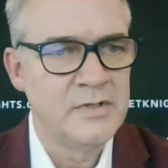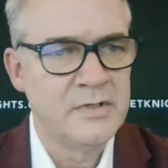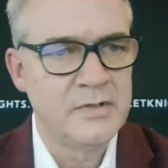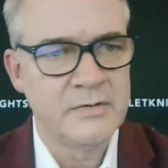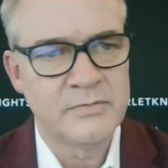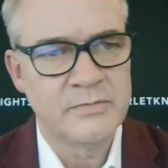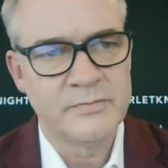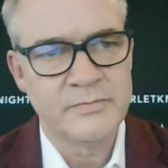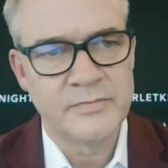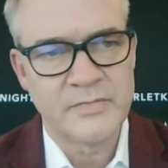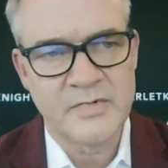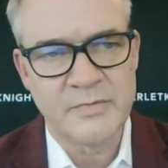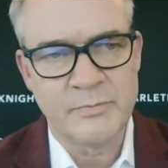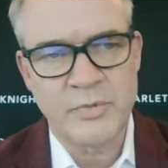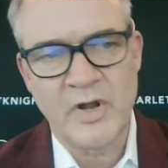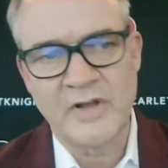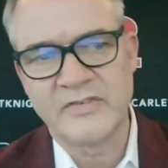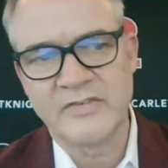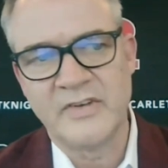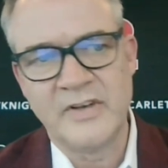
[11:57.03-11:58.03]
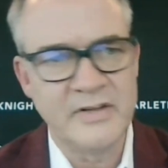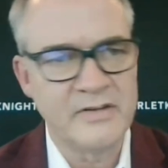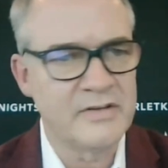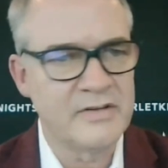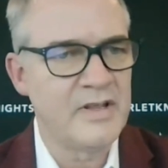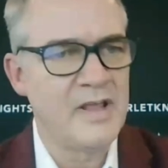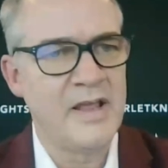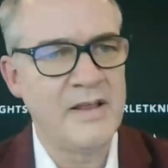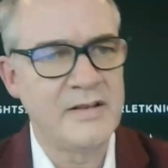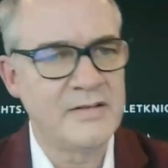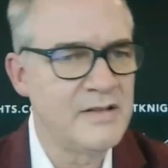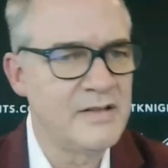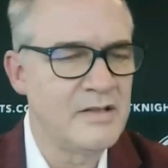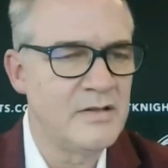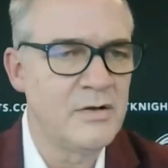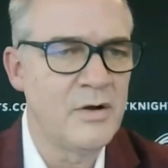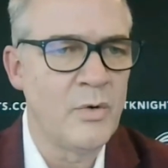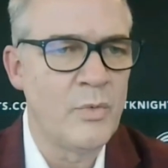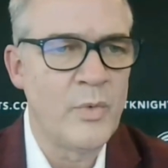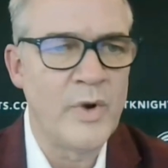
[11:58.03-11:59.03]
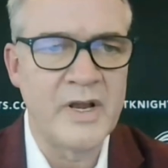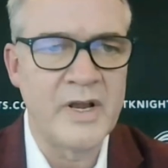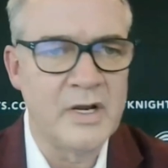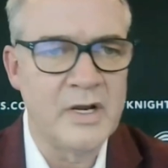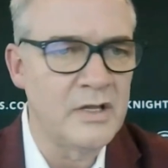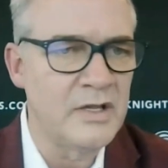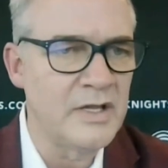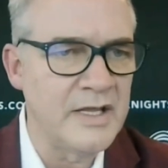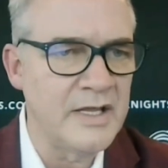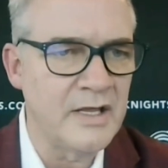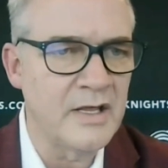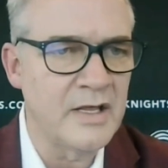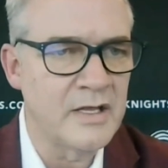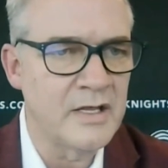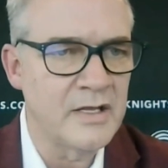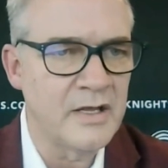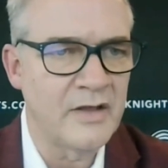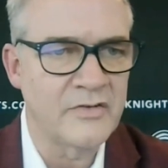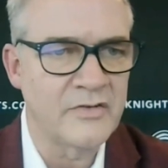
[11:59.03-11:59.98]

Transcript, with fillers: you know, president, the AD, you don't win in a league